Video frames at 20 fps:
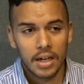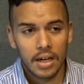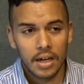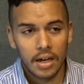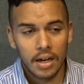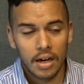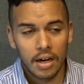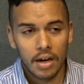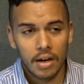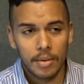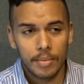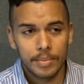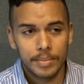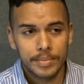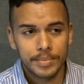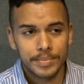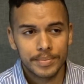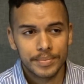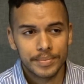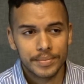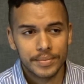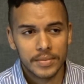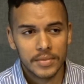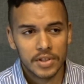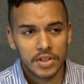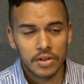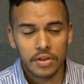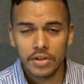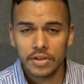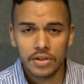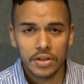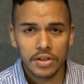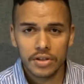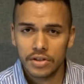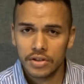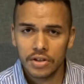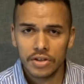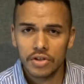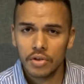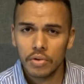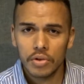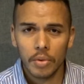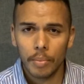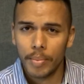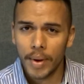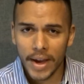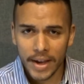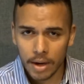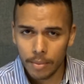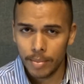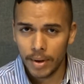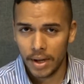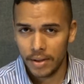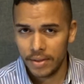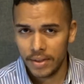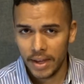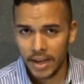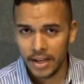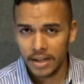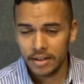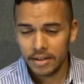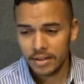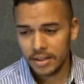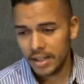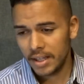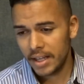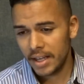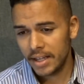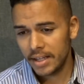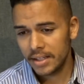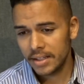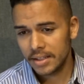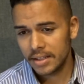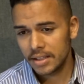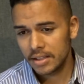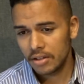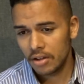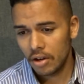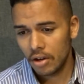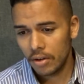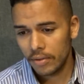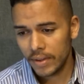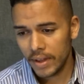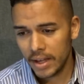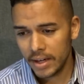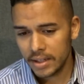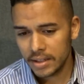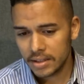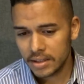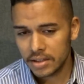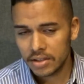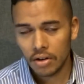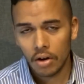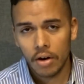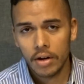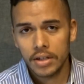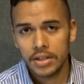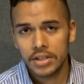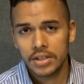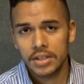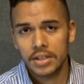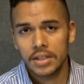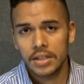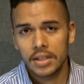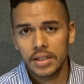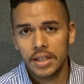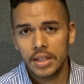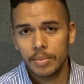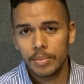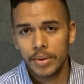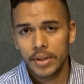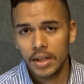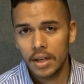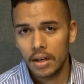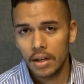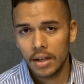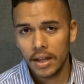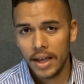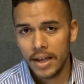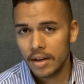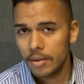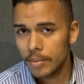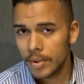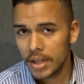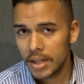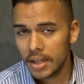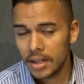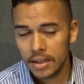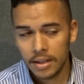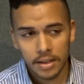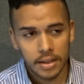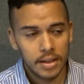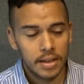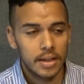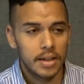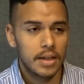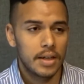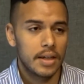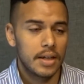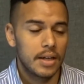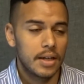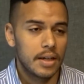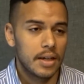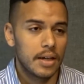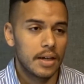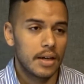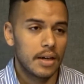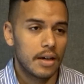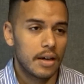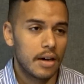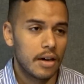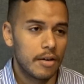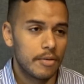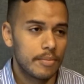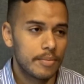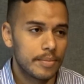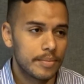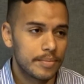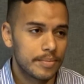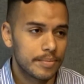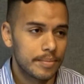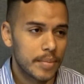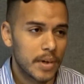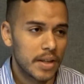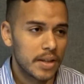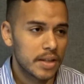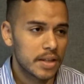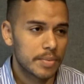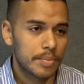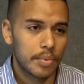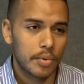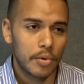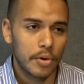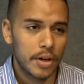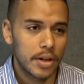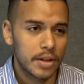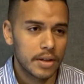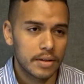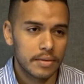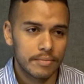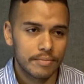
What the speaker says: So there's no debate about that. And, that is his arch EPL enemy. By this point,